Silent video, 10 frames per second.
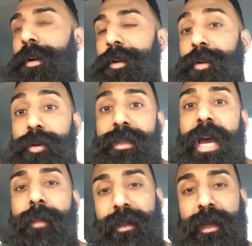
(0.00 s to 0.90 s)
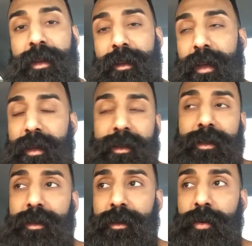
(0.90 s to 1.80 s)
your time at the end of the day,
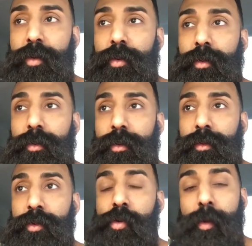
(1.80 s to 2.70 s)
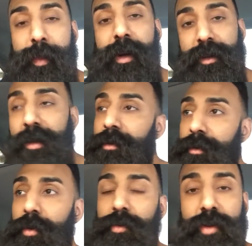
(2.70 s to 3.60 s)
because you grow a beard to
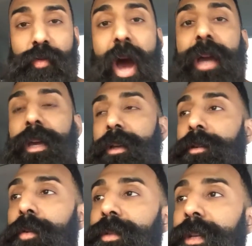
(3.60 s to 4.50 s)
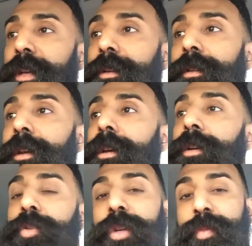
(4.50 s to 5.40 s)
rock it. You know what I'm saying?
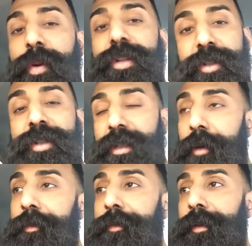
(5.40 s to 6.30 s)
To express yourself.